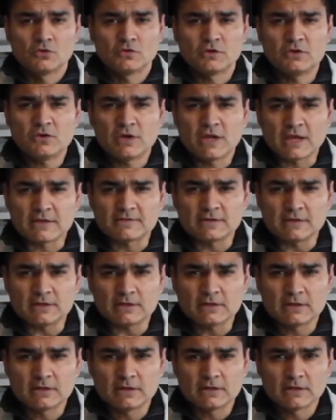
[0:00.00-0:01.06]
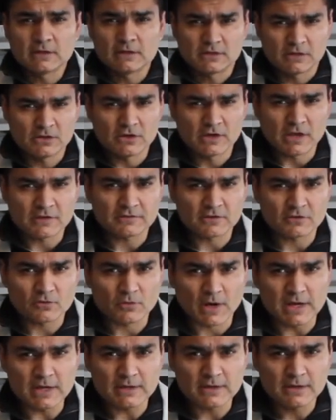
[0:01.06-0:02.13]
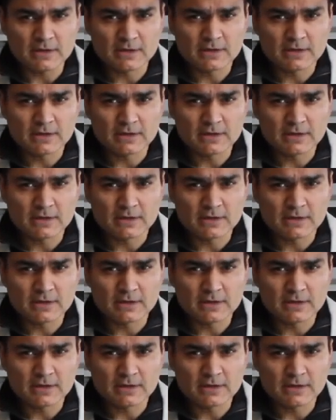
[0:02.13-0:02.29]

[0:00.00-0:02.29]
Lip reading: Did you guess it? Did you guess it right?